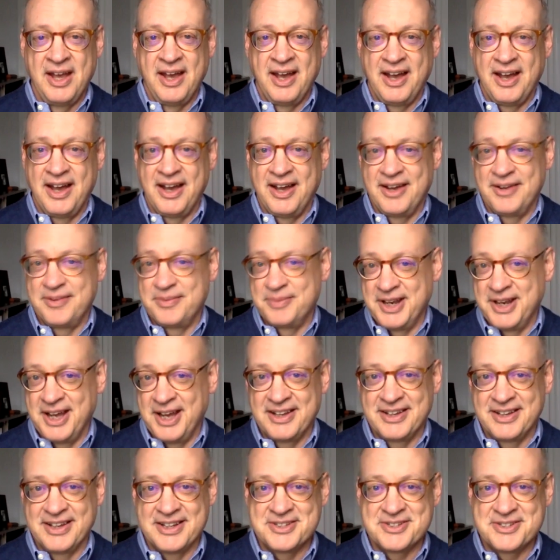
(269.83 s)

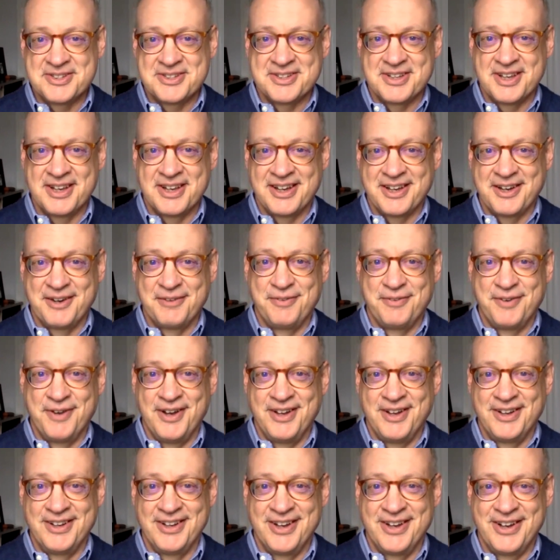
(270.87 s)
Now that's going to
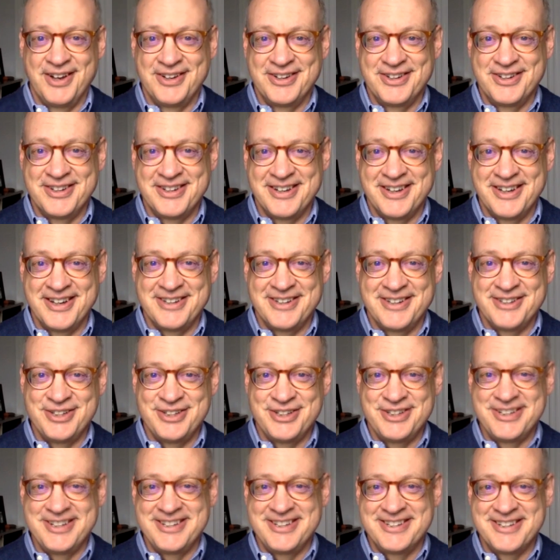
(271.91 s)
fall on
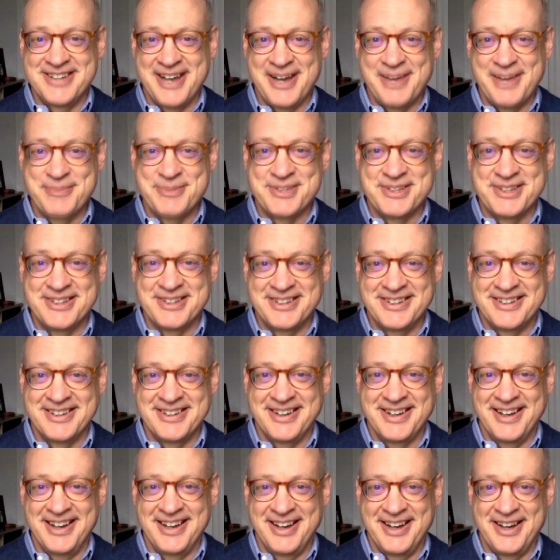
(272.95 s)
G.T. Thompson,
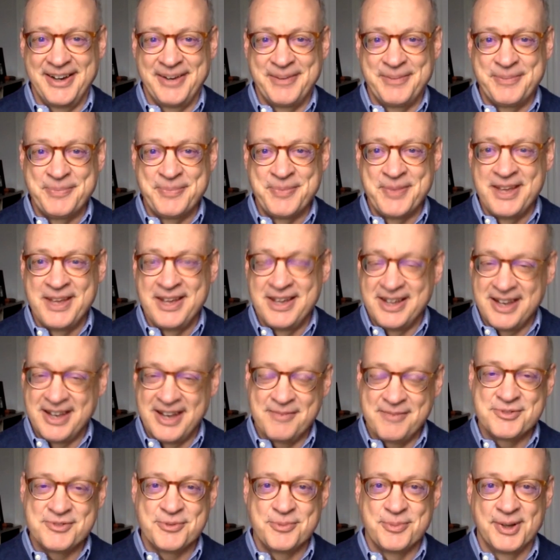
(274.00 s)

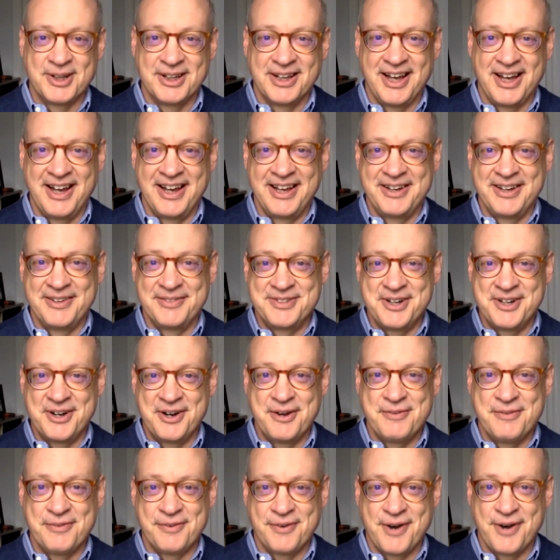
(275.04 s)
comes from a line of
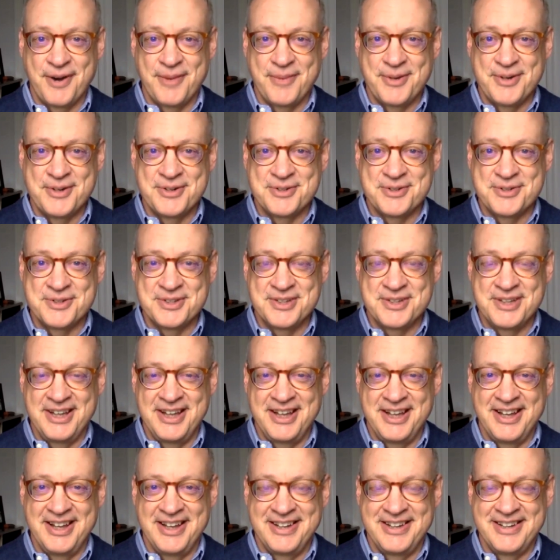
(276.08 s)
dairy farmers
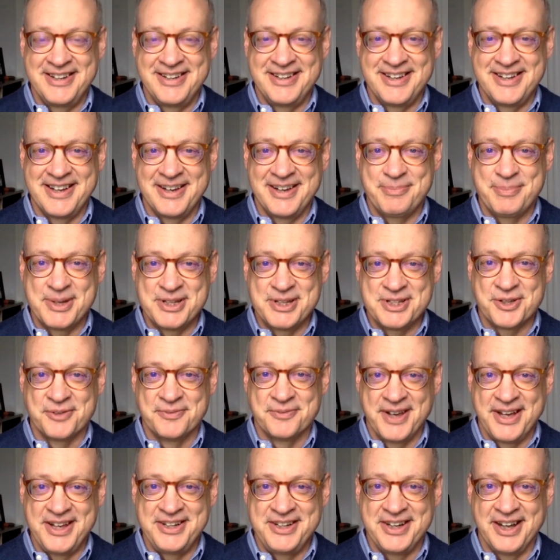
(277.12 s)
in
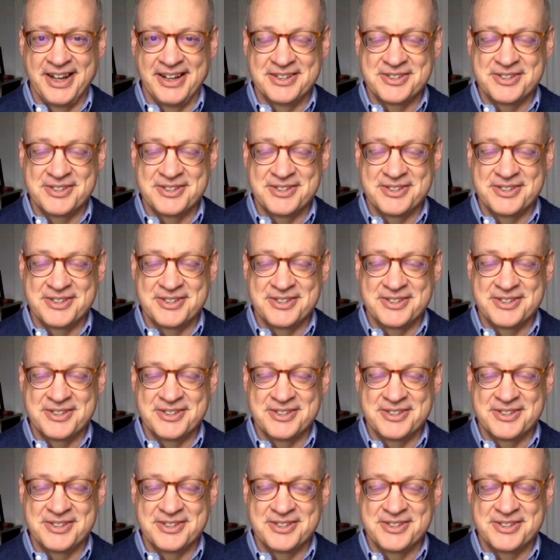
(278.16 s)
Pennsylvania.